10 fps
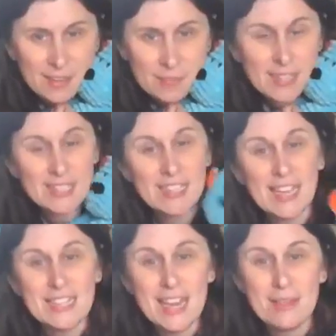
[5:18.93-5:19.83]
Let's sing
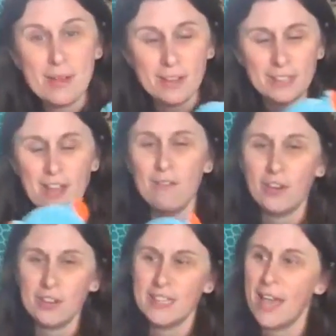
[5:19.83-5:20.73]
that teddy bear
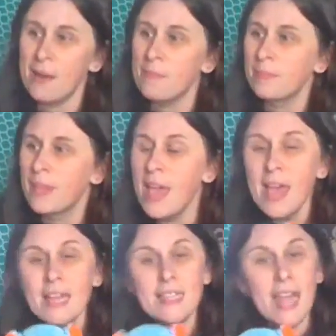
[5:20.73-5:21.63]
verse again.
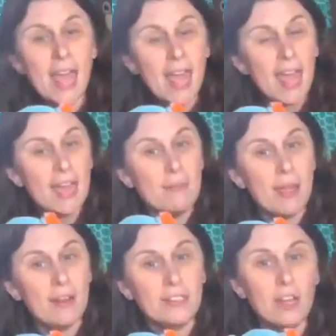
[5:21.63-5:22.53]
Teddy
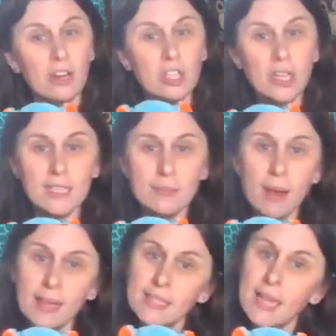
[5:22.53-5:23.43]
bears are just
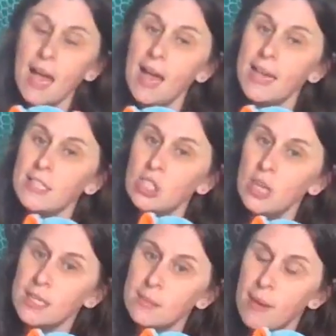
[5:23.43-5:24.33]
my size,
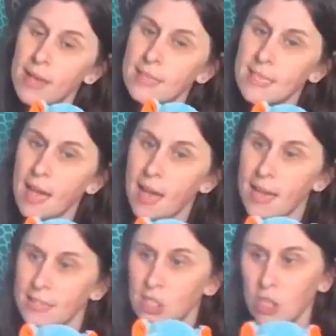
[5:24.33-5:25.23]
just my
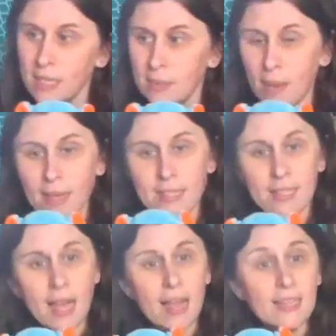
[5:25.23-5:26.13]
size, just my
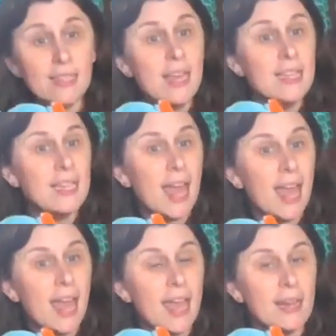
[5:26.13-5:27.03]
size.
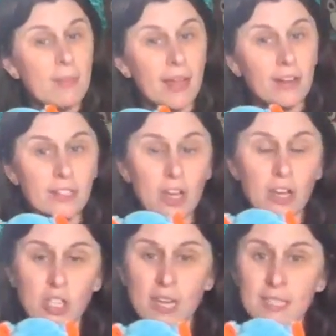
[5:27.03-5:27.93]
Teddy bears
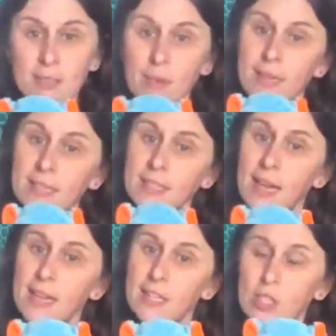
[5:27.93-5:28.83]
are just my
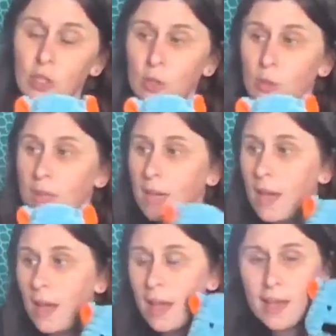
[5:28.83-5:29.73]
size to
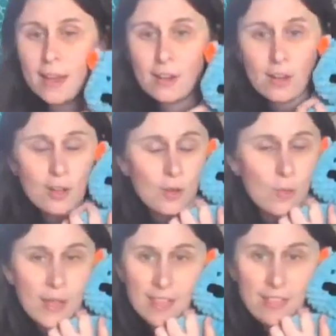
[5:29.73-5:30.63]
cuddle
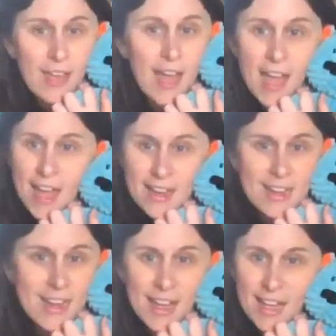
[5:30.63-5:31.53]
with at
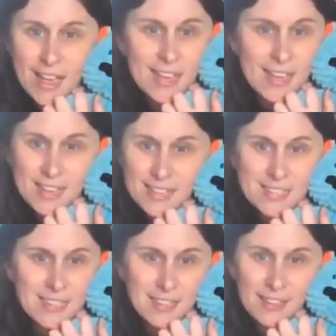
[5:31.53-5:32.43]

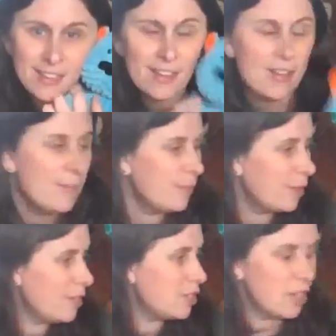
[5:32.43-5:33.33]
night.
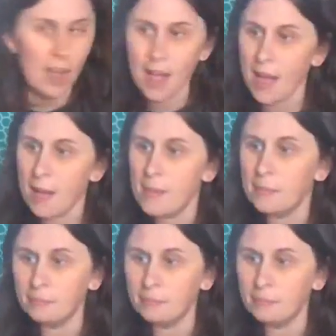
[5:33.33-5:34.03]
Good job.